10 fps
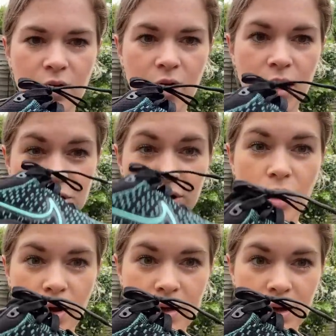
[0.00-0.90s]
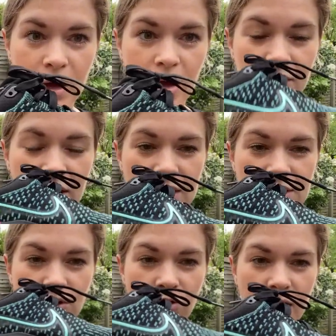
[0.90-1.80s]
I do like it. I think
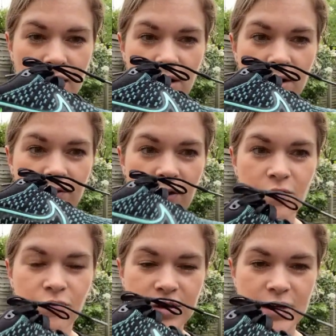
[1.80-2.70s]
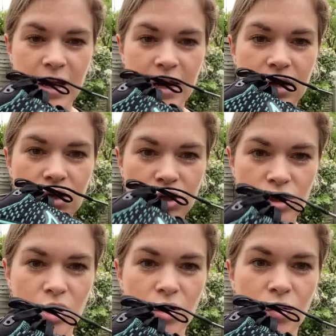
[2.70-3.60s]
it's a great kind of everyday
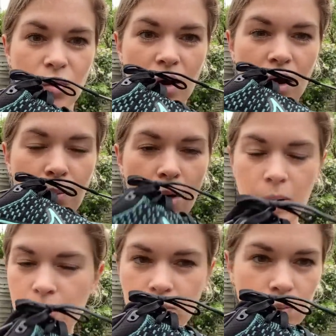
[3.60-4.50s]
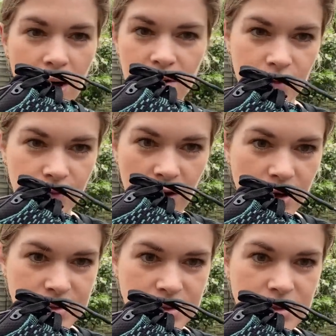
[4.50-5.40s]
shoe. I probably wouldn't wear it for
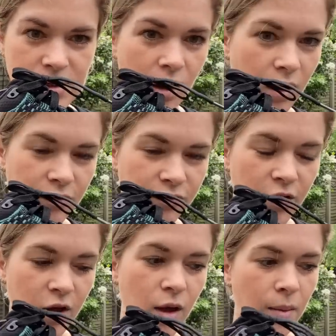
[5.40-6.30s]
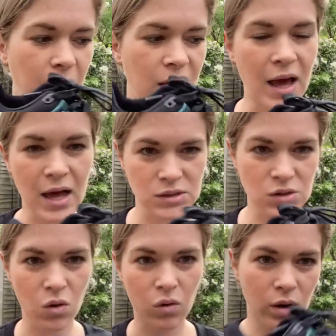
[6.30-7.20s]
faster stuff, but it has
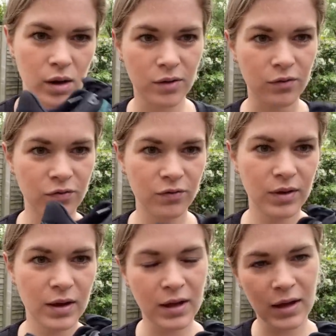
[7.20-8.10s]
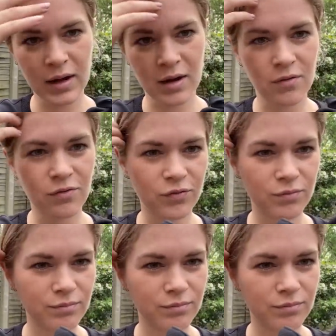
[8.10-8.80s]
got kind of enough.